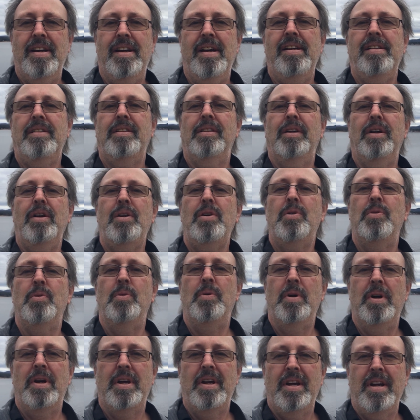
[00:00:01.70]
Hello,
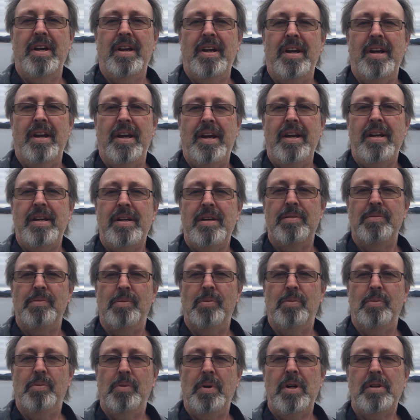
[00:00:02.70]

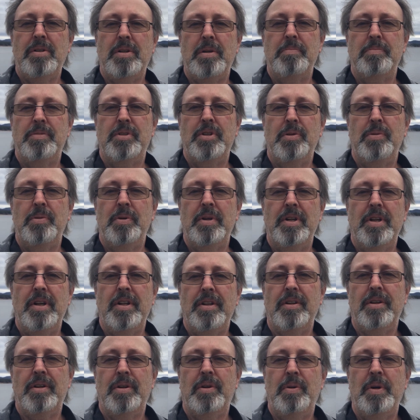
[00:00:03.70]
and welcome to
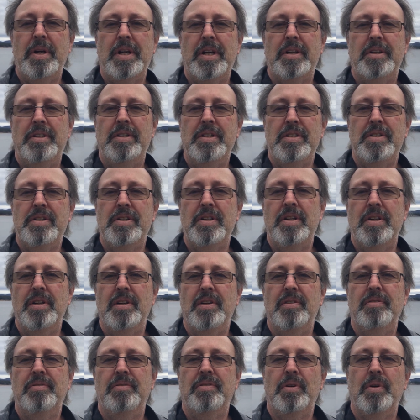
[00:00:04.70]
another quick edition
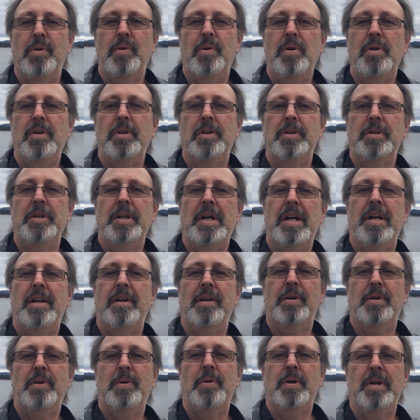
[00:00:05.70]
of All or Not
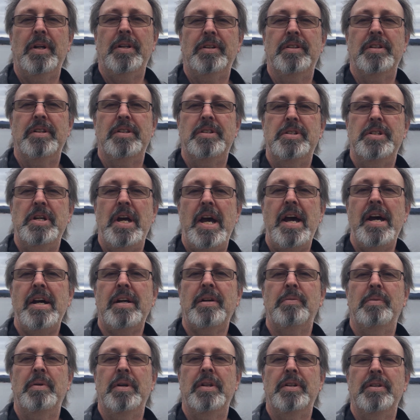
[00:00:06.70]
According to Jack
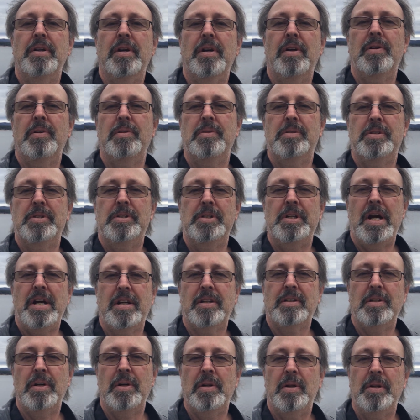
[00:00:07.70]
with your host Jack
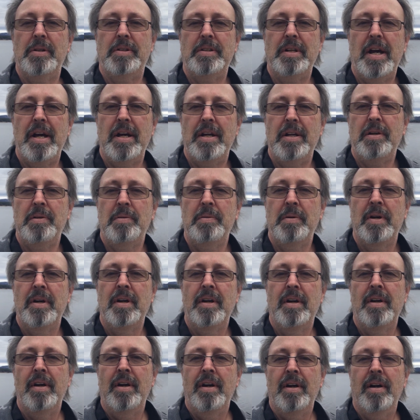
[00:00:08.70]
Toledano
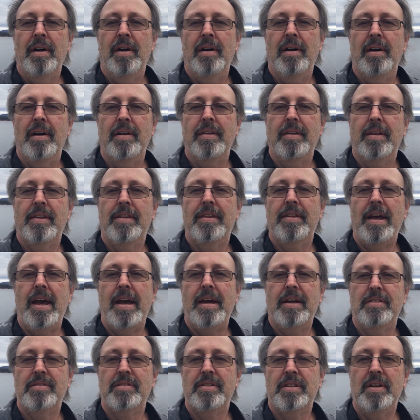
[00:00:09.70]
on
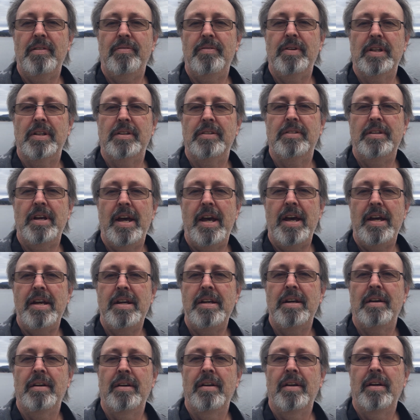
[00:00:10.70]
Thanksgiving Day.